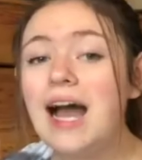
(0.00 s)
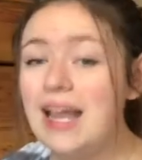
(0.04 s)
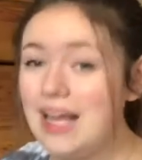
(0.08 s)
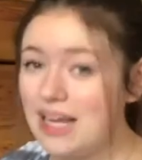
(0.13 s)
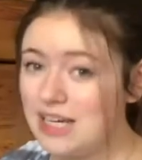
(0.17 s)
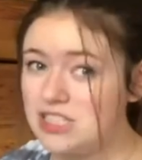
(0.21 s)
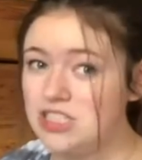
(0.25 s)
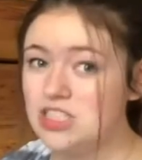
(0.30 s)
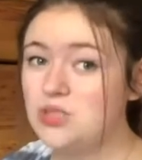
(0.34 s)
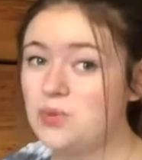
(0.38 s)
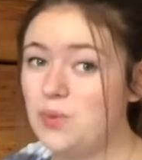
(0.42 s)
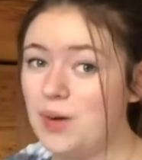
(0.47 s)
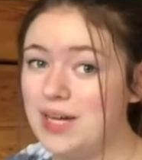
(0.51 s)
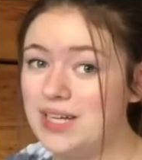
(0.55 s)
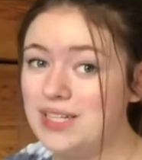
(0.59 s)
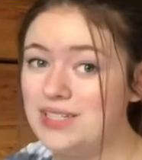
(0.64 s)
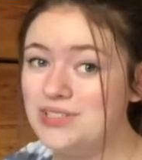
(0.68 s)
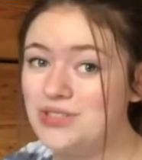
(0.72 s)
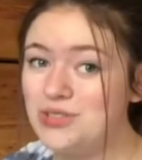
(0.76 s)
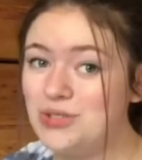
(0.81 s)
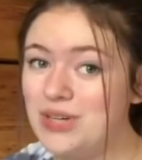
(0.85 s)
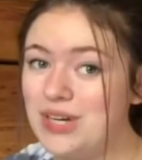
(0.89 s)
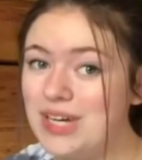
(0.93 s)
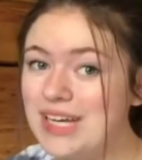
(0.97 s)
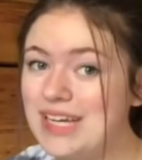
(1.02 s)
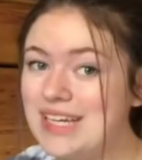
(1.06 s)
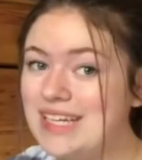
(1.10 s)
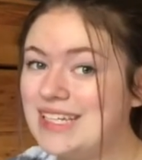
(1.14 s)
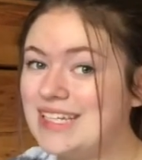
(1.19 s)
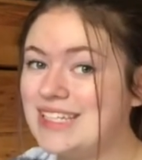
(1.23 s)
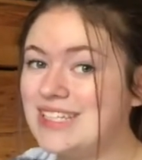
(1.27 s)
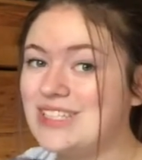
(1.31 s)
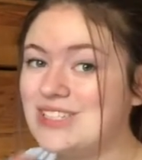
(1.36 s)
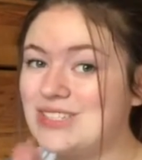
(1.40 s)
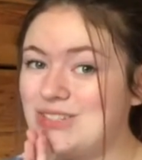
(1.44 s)
actually quite enjoy
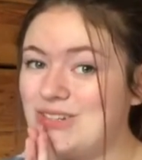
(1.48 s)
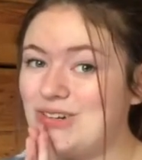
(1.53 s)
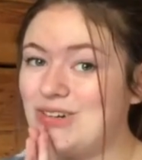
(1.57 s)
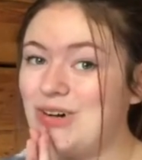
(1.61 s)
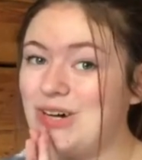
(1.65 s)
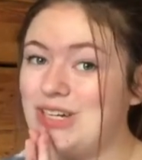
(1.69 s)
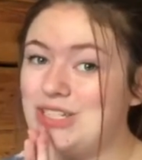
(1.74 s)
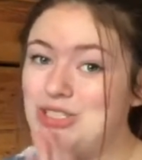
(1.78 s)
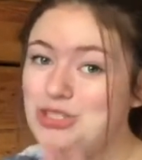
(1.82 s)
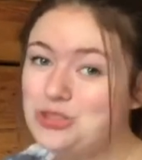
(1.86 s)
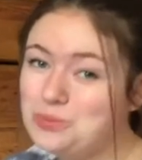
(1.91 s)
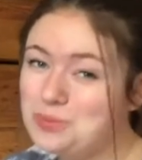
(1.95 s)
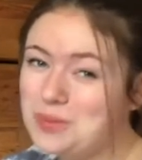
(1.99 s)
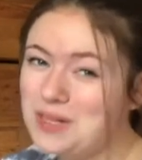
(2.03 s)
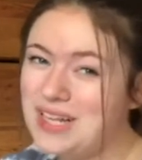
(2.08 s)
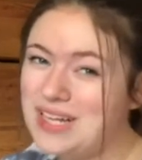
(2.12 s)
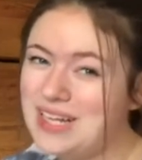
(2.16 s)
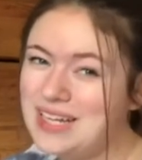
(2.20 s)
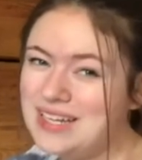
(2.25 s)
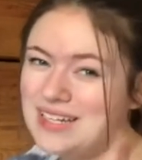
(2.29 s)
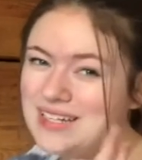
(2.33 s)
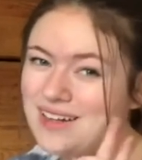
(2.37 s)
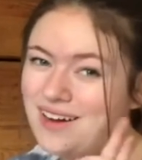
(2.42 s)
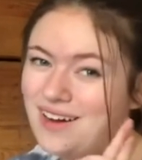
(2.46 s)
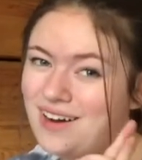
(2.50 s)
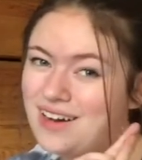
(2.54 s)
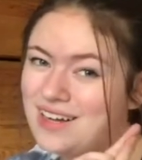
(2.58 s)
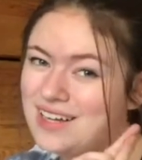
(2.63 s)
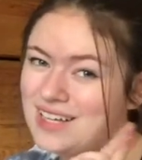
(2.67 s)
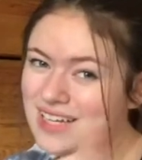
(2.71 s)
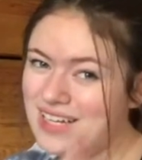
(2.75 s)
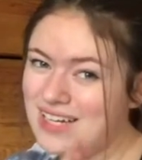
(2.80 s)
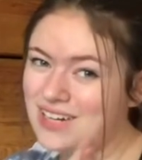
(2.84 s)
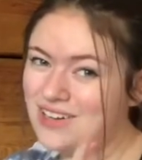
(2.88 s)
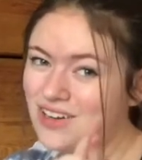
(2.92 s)
it, so I do plan on
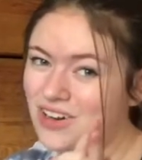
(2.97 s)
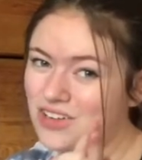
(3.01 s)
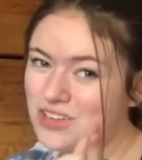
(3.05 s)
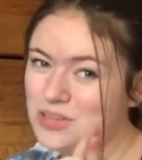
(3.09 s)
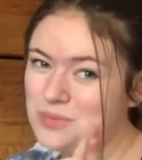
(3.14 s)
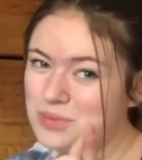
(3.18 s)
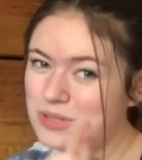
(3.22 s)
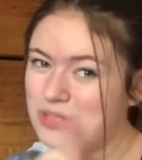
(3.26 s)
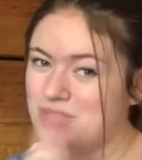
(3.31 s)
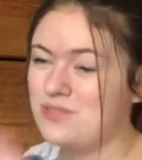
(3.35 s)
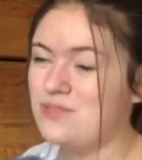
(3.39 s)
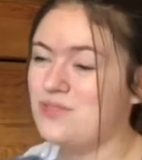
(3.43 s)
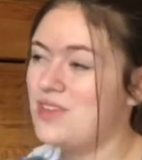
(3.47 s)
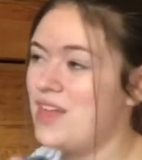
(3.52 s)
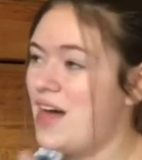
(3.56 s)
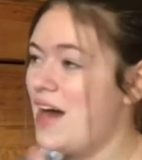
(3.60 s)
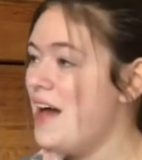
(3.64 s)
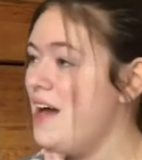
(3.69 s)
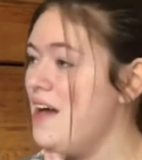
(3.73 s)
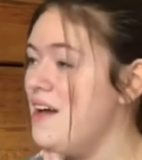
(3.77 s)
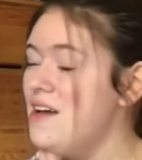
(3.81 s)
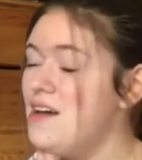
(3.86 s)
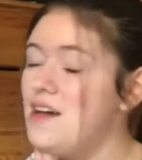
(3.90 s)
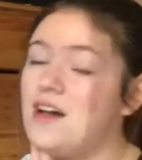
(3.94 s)
getting all the books for that.